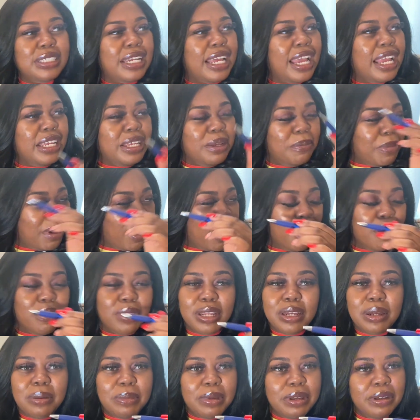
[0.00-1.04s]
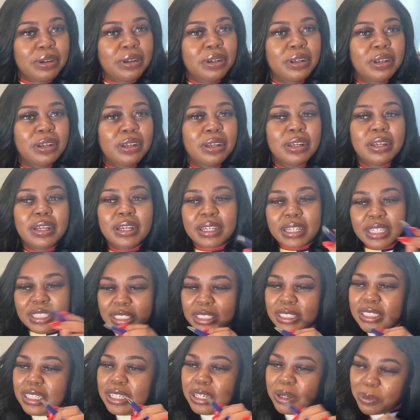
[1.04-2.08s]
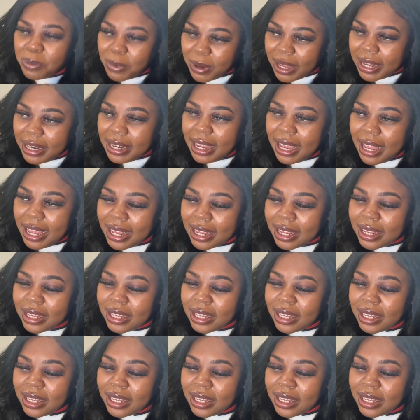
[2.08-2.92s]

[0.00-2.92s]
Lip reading: Now you bald in the middle because you did what now?